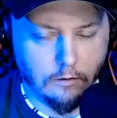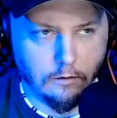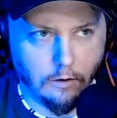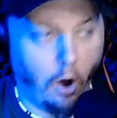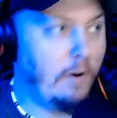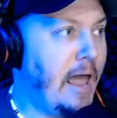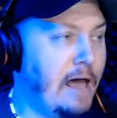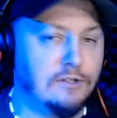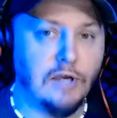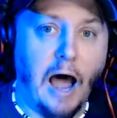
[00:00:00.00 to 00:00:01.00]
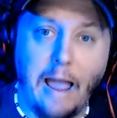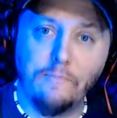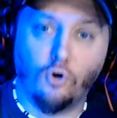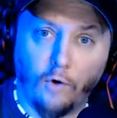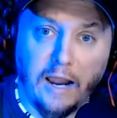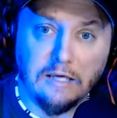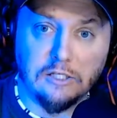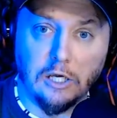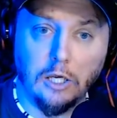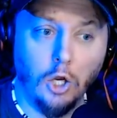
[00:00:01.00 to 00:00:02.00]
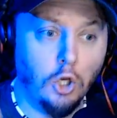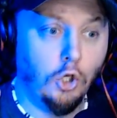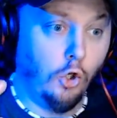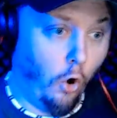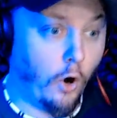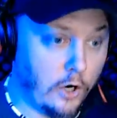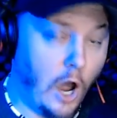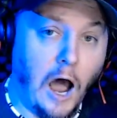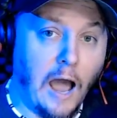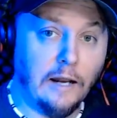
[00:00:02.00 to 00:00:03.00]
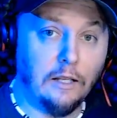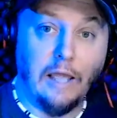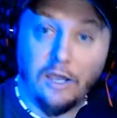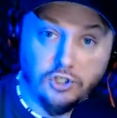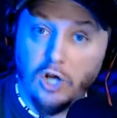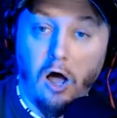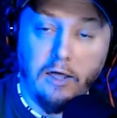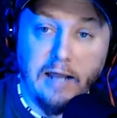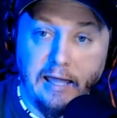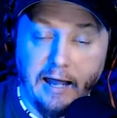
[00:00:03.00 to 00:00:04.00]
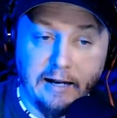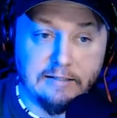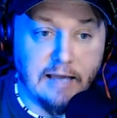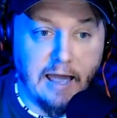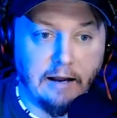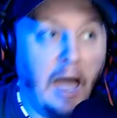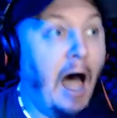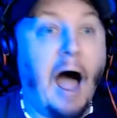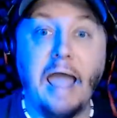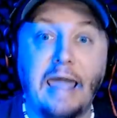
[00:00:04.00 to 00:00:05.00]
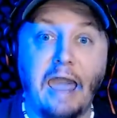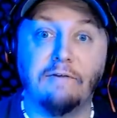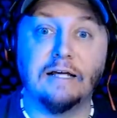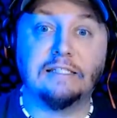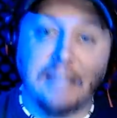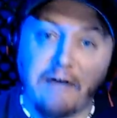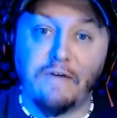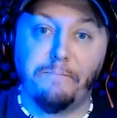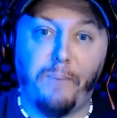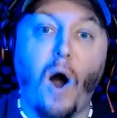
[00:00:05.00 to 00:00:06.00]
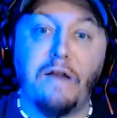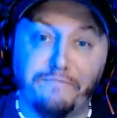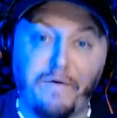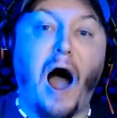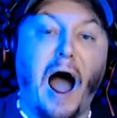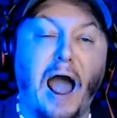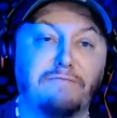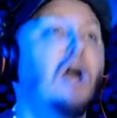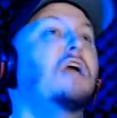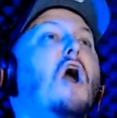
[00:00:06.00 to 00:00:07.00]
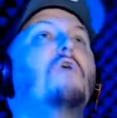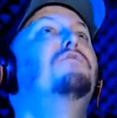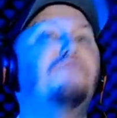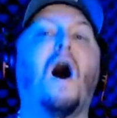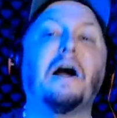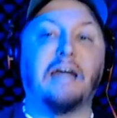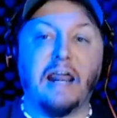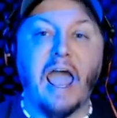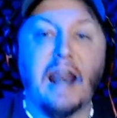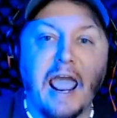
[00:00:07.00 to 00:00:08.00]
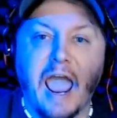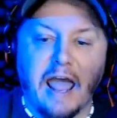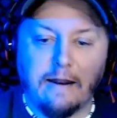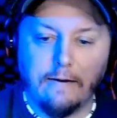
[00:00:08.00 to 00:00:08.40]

Oh, yes. I'm crazy. You're not. Solid 8 out of 10. I gave it a 7.5. You fucking idiot.